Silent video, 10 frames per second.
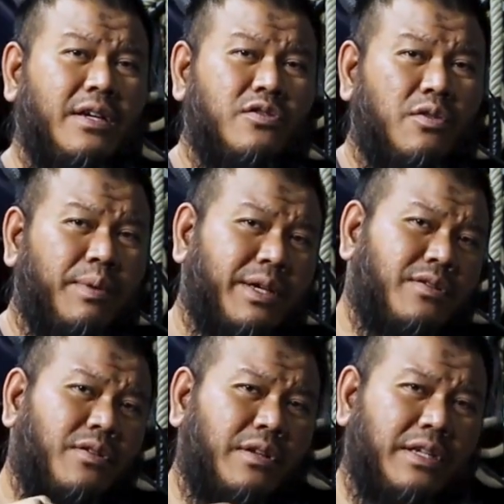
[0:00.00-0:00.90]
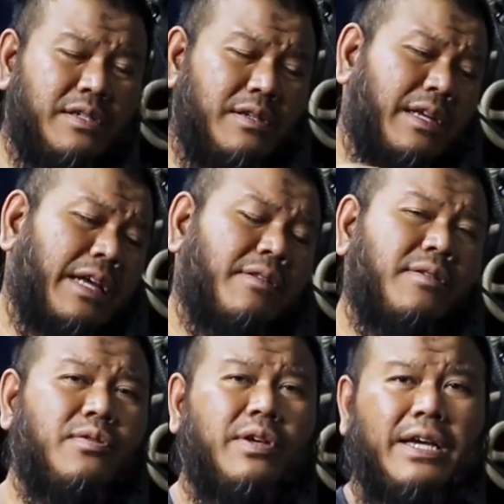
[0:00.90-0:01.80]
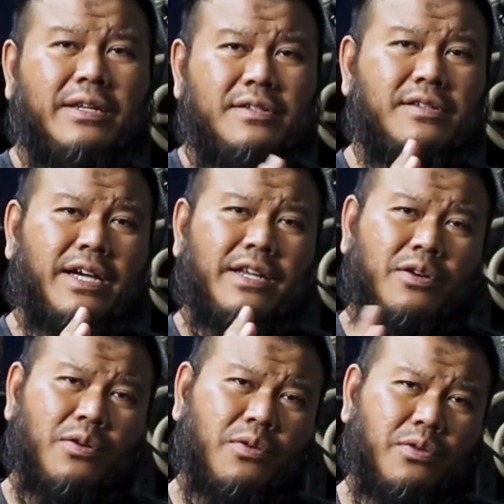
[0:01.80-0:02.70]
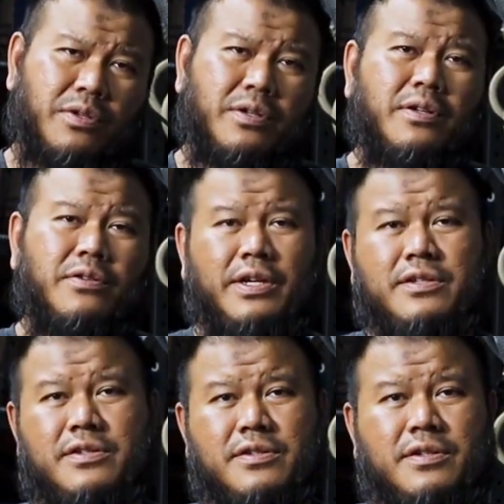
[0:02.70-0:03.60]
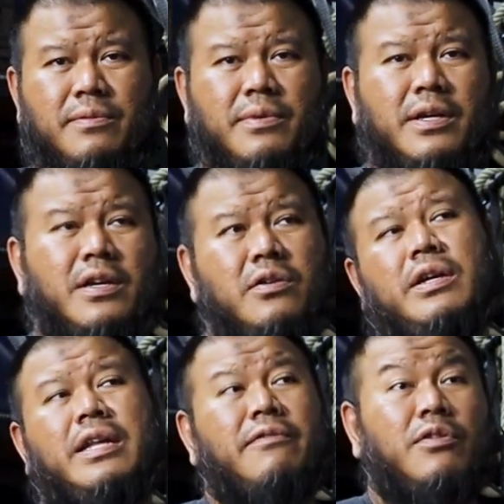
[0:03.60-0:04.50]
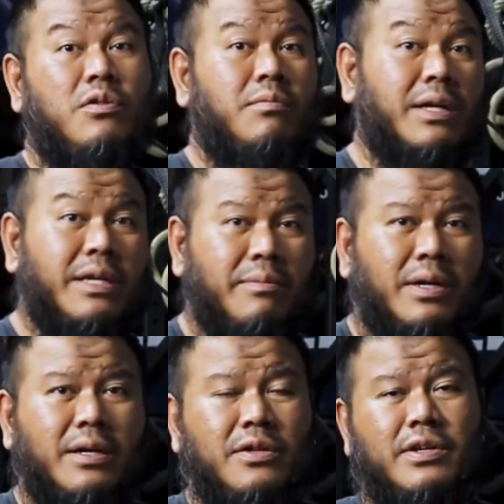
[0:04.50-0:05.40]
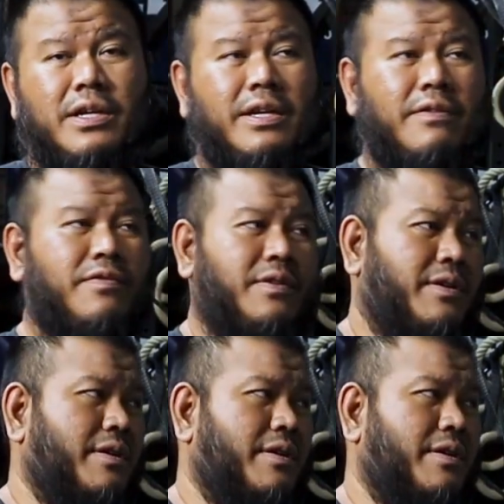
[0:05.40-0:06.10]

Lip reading: So based on this length, you can design your own rig system. You can have your own monkey bar, you can have